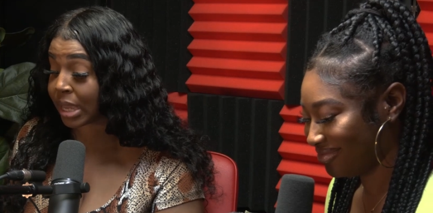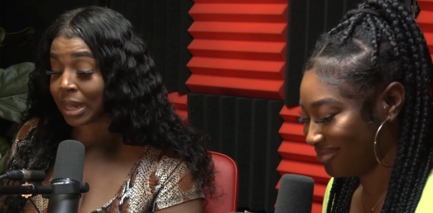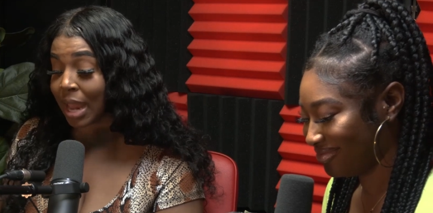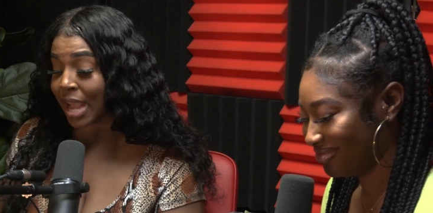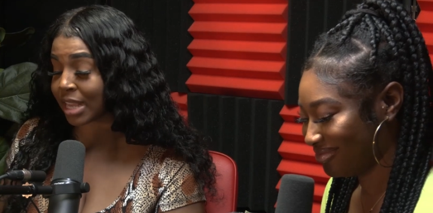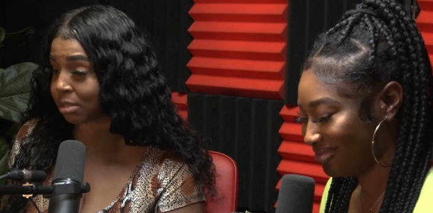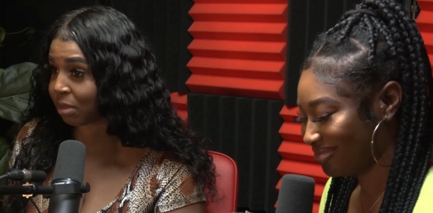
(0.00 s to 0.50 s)

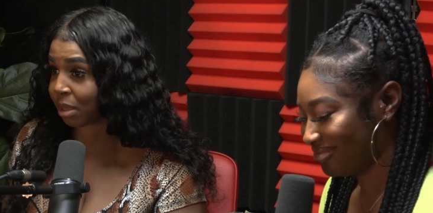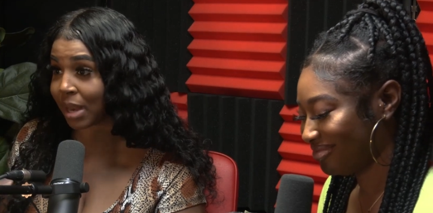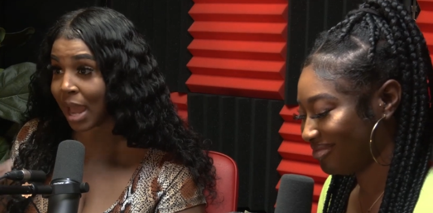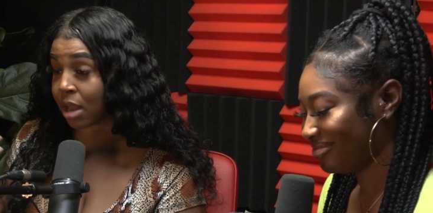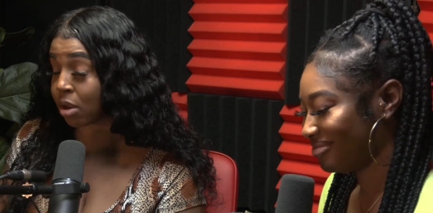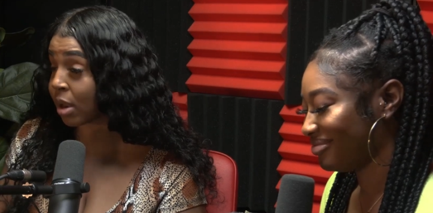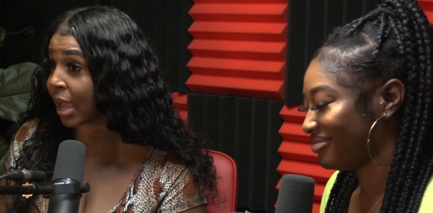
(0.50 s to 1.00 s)
Speaker 1: likes me, but
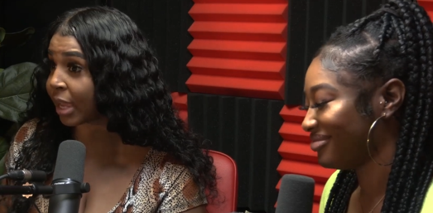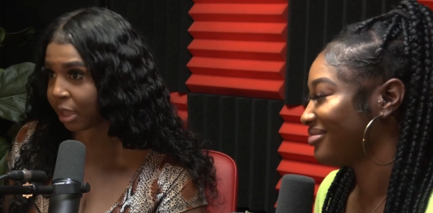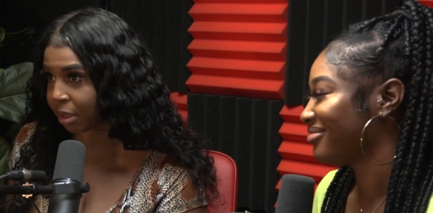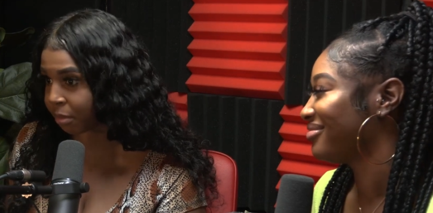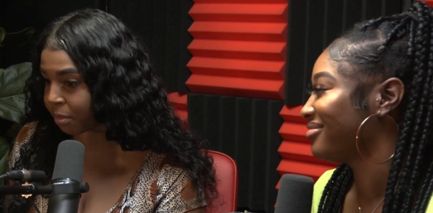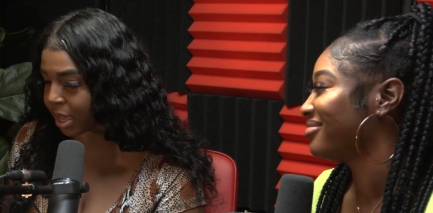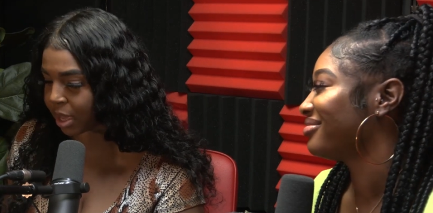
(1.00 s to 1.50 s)
I don't like
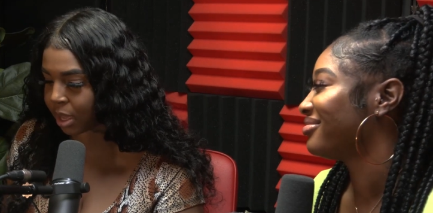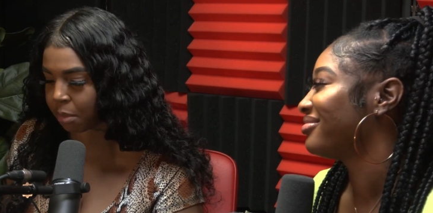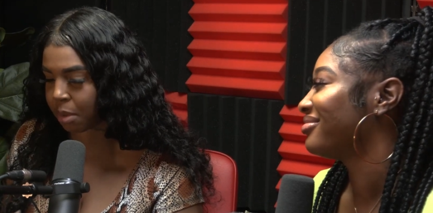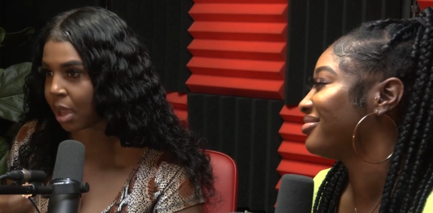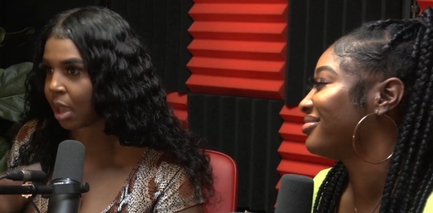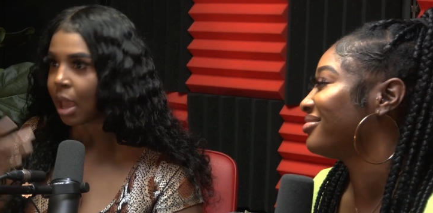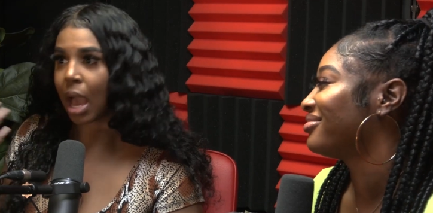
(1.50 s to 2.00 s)
him, babe.
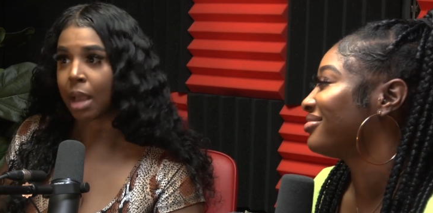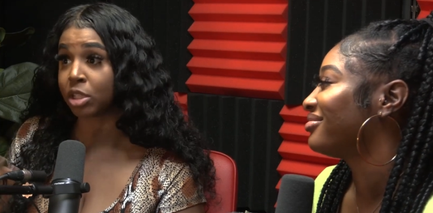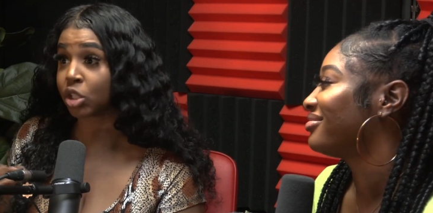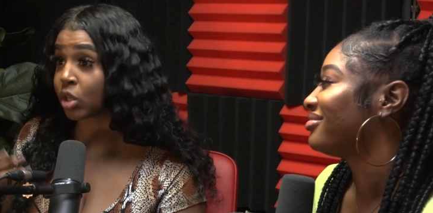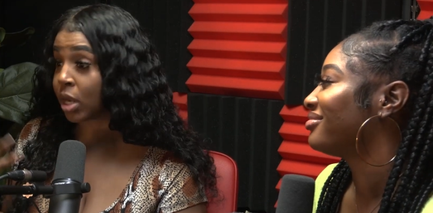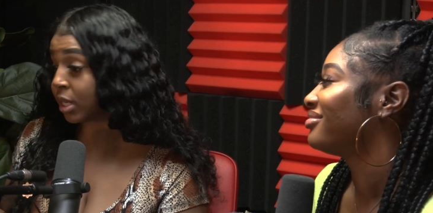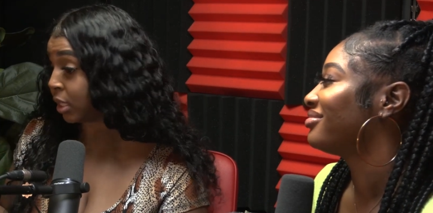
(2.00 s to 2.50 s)
I'm
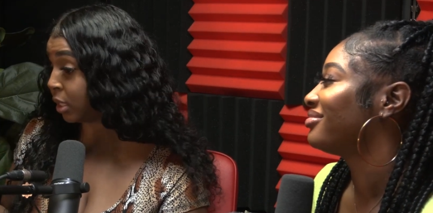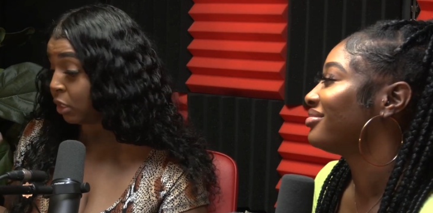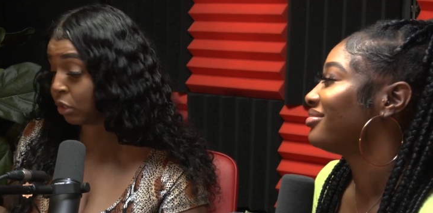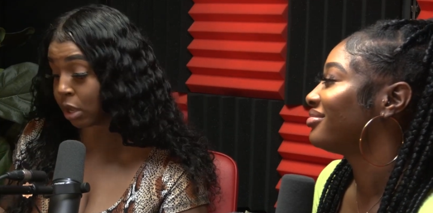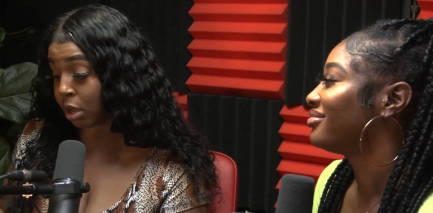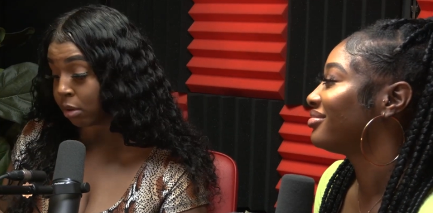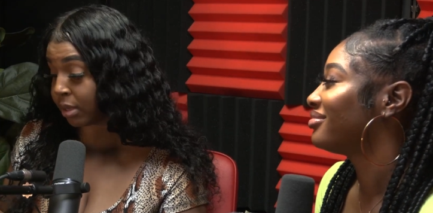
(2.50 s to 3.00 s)
just trying to, you
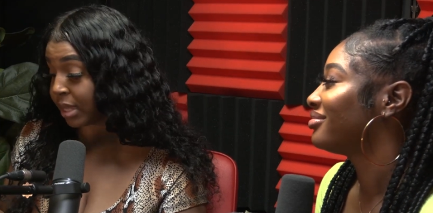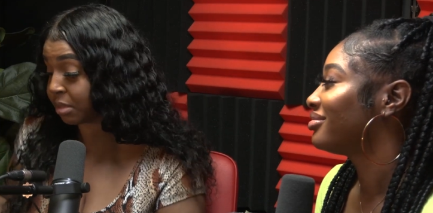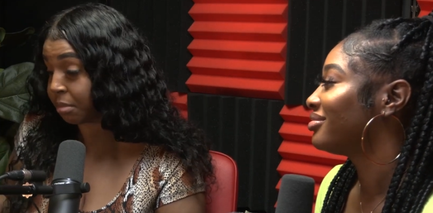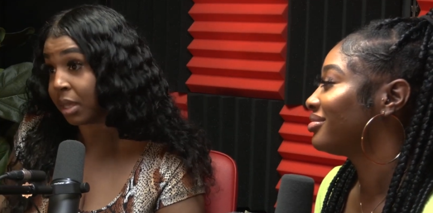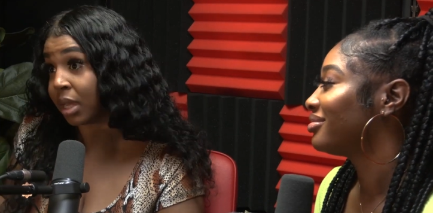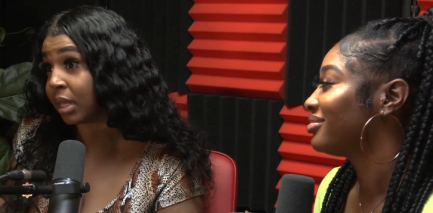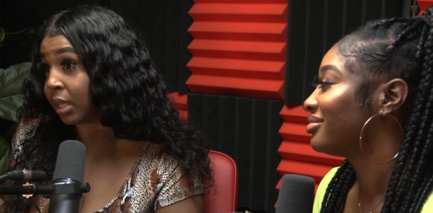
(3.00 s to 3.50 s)
know, it's
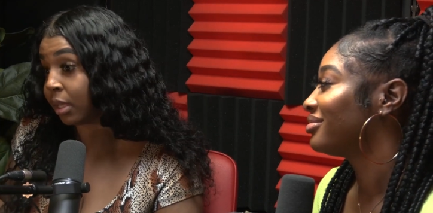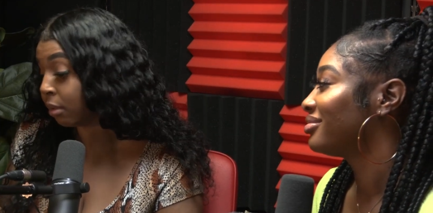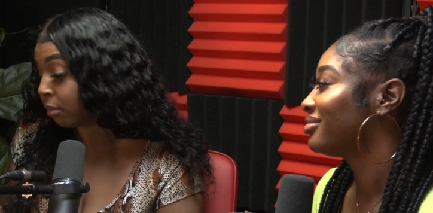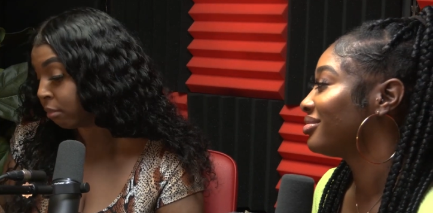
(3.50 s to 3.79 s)
money.